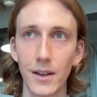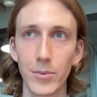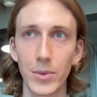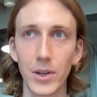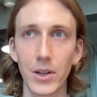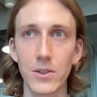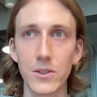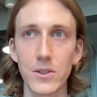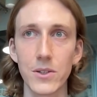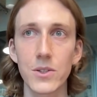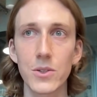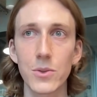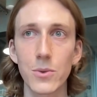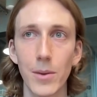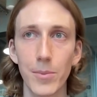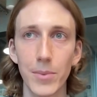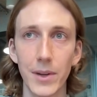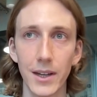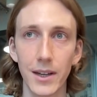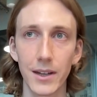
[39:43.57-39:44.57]
because you're
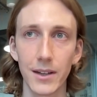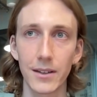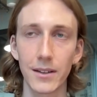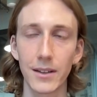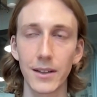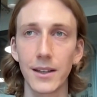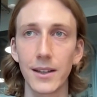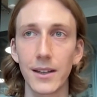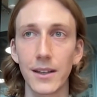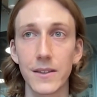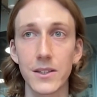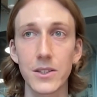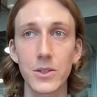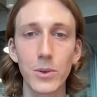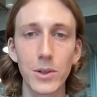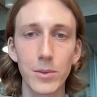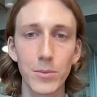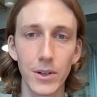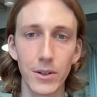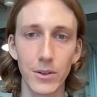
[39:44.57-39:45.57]
swapping it in the
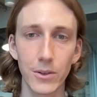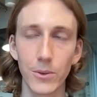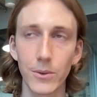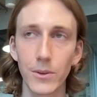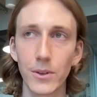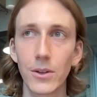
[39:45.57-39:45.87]
Squid model,